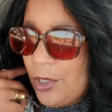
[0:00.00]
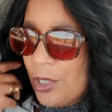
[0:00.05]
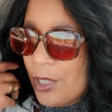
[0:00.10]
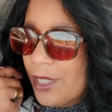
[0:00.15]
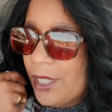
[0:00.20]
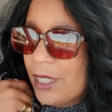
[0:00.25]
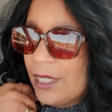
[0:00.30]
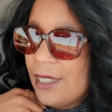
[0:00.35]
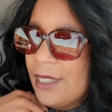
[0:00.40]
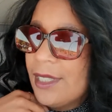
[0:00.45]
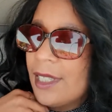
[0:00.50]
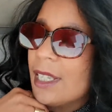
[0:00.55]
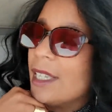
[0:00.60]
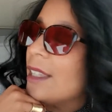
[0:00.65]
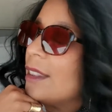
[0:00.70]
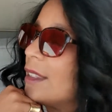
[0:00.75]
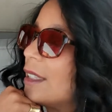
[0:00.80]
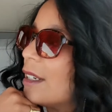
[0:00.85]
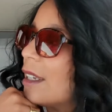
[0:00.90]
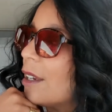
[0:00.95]
just a
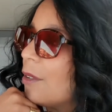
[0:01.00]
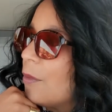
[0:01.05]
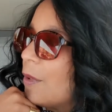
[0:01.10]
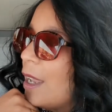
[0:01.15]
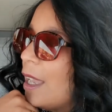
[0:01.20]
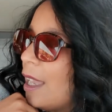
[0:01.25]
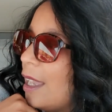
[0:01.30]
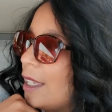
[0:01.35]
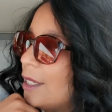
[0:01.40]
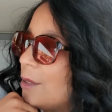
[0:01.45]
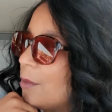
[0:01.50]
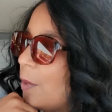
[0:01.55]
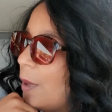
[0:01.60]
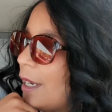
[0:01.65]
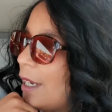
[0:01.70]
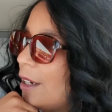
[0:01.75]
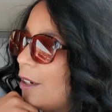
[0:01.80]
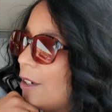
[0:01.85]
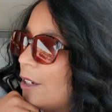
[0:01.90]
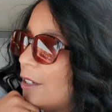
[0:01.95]
scene that I read
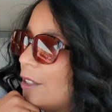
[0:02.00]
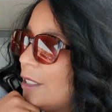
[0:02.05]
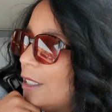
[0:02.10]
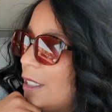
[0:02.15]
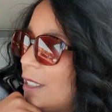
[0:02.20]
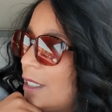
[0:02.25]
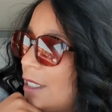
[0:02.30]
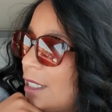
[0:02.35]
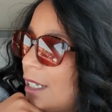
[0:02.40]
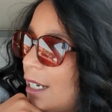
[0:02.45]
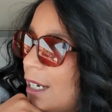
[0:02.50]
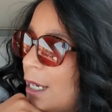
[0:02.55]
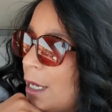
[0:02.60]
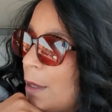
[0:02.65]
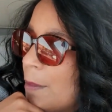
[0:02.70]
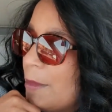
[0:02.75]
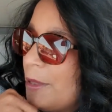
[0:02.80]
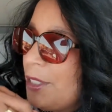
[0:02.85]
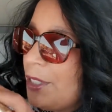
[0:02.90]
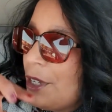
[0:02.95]
where,
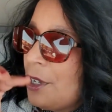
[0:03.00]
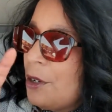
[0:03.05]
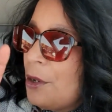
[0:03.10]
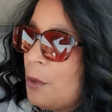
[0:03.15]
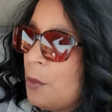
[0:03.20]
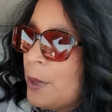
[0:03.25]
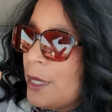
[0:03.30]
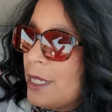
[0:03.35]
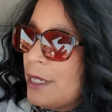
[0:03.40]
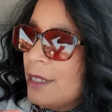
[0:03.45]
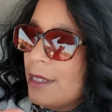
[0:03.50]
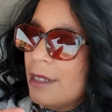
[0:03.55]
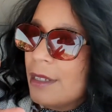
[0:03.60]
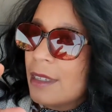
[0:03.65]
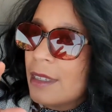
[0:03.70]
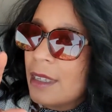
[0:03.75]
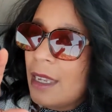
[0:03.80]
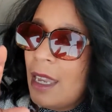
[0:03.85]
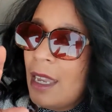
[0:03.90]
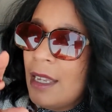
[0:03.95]
so we
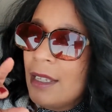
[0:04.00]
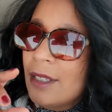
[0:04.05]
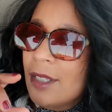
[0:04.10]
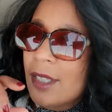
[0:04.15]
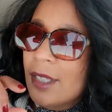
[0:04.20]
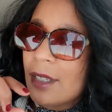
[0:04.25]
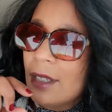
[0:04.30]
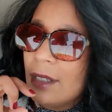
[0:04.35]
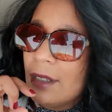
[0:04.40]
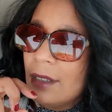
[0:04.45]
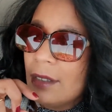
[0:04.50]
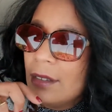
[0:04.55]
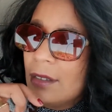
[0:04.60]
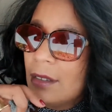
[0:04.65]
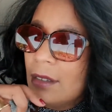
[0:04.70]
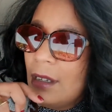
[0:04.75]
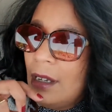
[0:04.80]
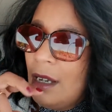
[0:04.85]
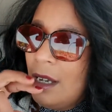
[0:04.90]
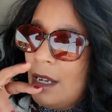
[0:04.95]
get
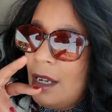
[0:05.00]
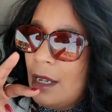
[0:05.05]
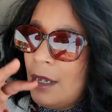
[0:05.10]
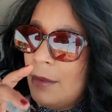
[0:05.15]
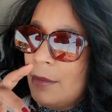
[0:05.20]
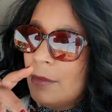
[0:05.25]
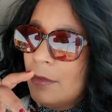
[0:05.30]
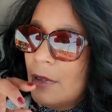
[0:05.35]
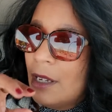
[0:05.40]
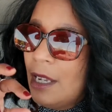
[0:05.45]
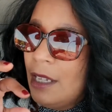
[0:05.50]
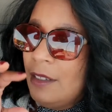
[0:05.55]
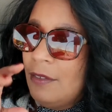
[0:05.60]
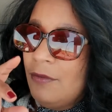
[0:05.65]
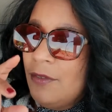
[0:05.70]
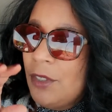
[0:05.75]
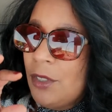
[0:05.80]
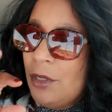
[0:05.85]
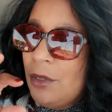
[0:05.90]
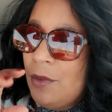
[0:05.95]
kind of
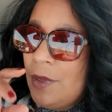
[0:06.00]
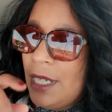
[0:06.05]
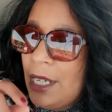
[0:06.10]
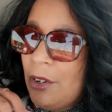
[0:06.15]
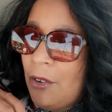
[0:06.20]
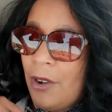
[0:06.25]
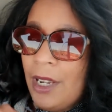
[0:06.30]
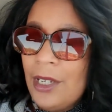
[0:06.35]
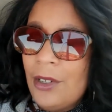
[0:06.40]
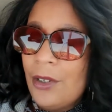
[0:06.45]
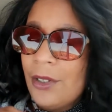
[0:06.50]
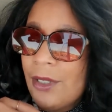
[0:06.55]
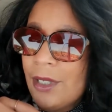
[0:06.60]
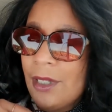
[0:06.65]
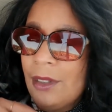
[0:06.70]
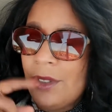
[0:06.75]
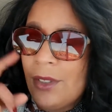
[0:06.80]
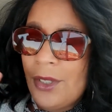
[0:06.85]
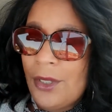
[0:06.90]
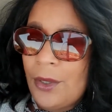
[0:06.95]
two narrators
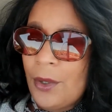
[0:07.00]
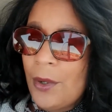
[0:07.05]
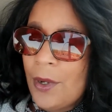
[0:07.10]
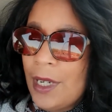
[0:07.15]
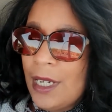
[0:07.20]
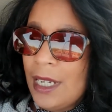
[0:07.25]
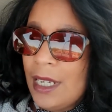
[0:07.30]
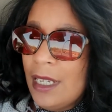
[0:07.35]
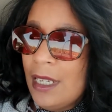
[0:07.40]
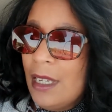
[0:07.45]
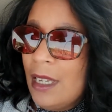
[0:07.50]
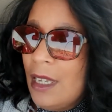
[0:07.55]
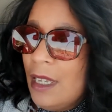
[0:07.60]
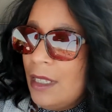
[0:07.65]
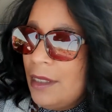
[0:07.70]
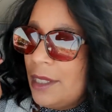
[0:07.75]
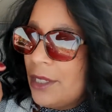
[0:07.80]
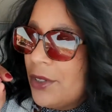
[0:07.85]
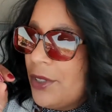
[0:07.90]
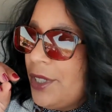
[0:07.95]
in the story.
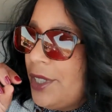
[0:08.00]
There's